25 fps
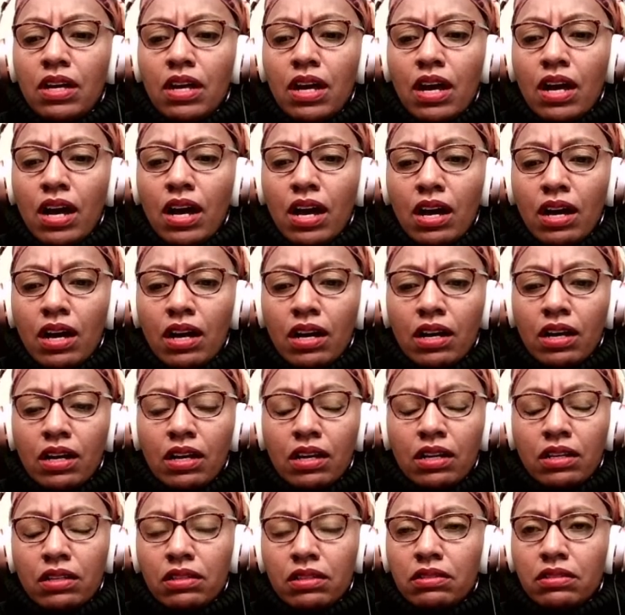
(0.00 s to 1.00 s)

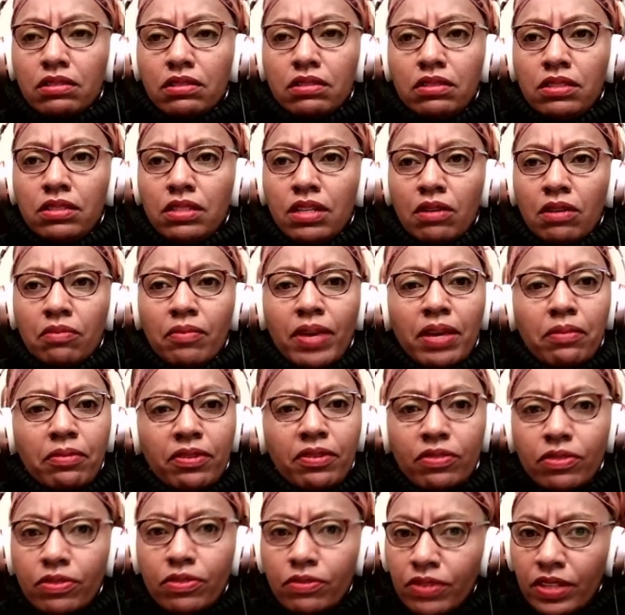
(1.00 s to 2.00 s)
maybe
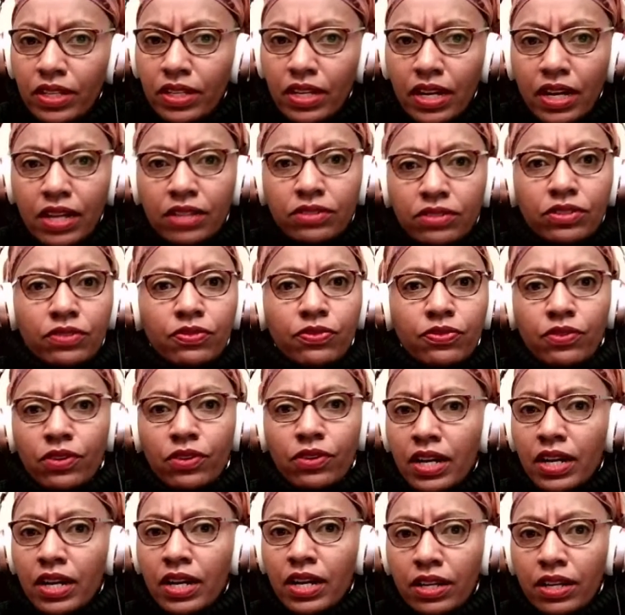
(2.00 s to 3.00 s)
300,
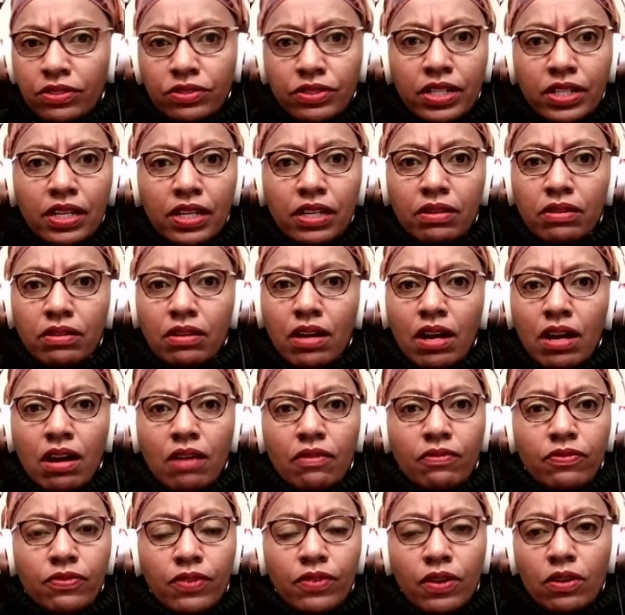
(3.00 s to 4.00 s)
400
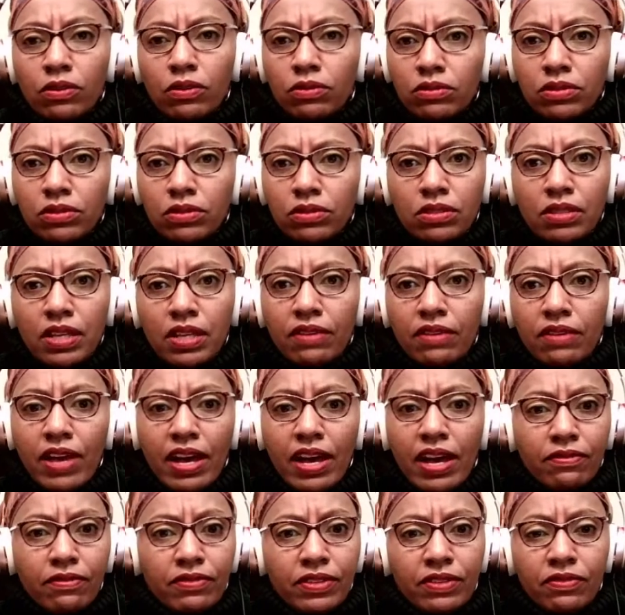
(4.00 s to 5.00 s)
folks that
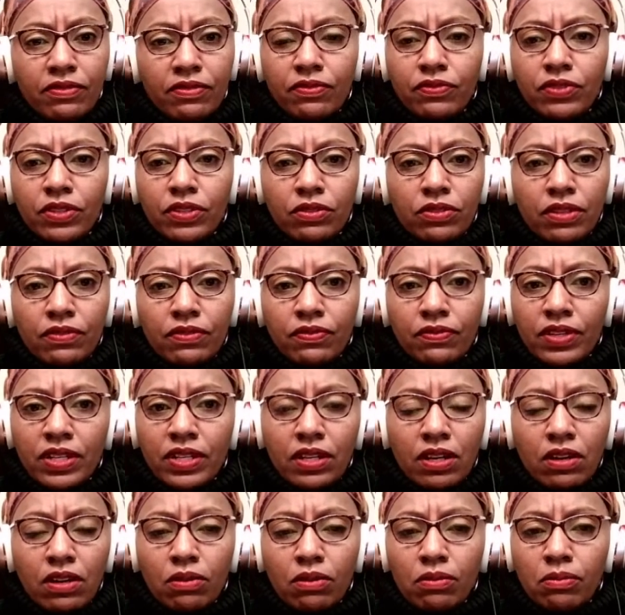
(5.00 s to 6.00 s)
have even viewed the
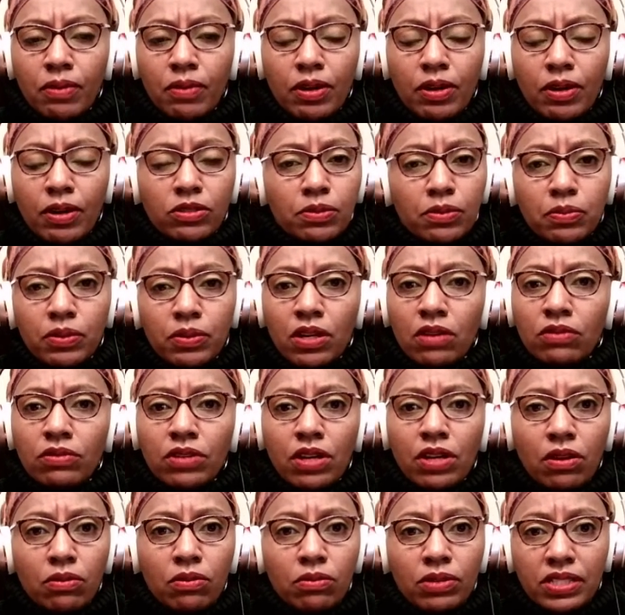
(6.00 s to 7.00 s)
video. Most people don't
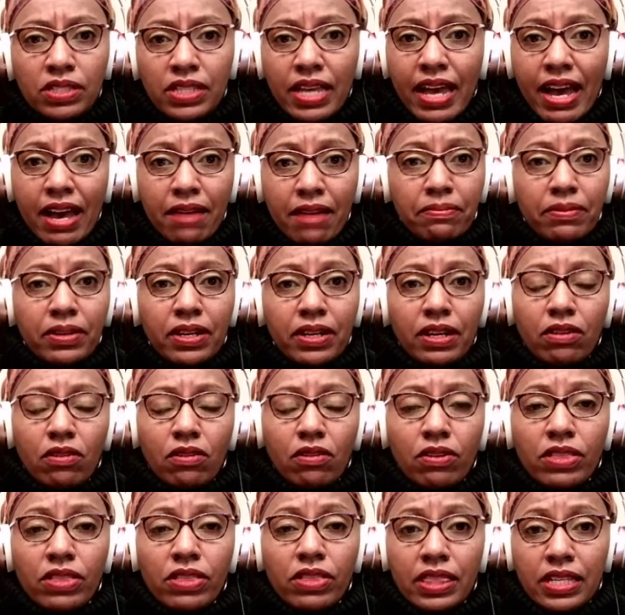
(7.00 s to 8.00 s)
know what's happening
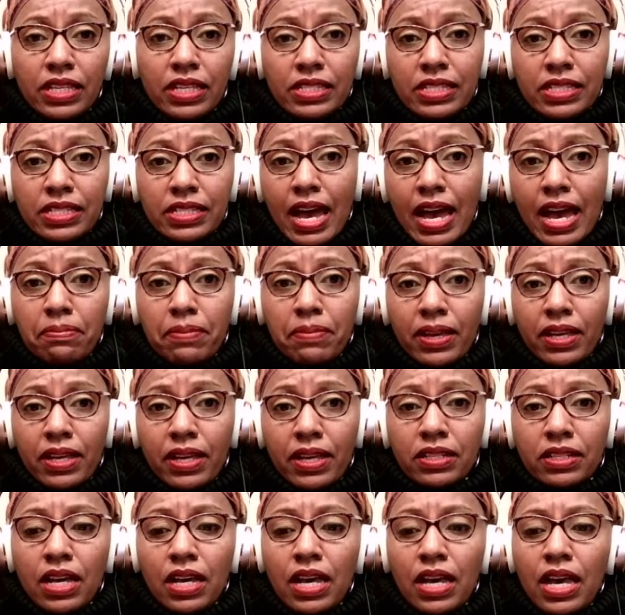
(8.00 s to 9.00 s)
or that this happened.
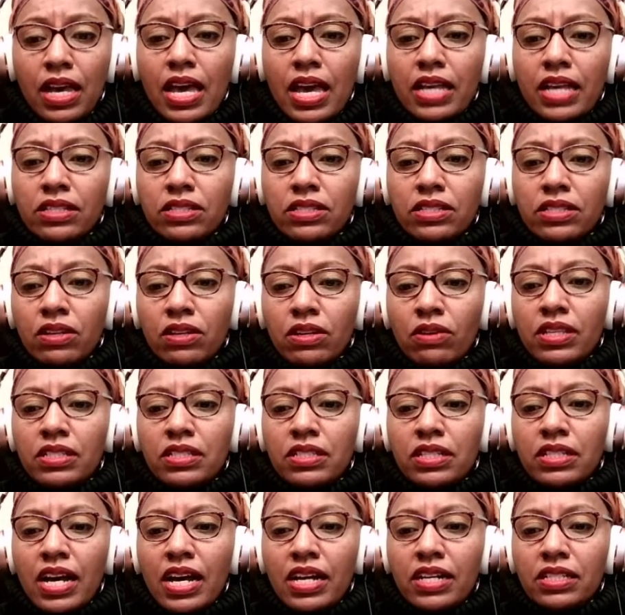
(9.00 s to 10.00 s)
And so this
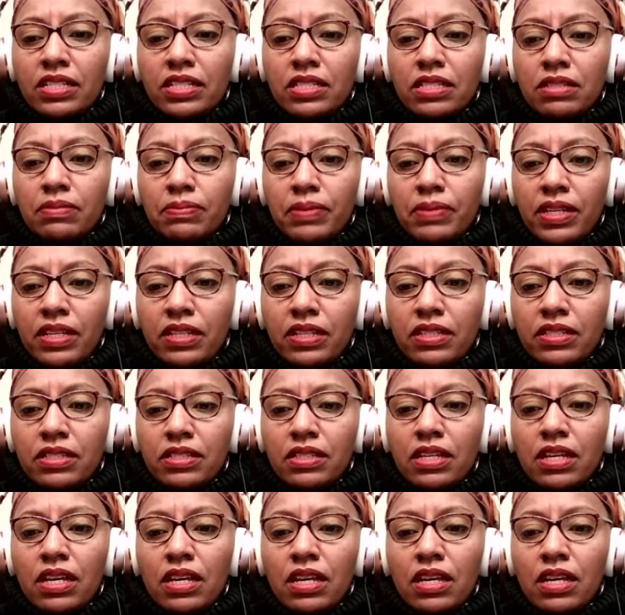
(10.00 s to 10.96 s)
kind of speaks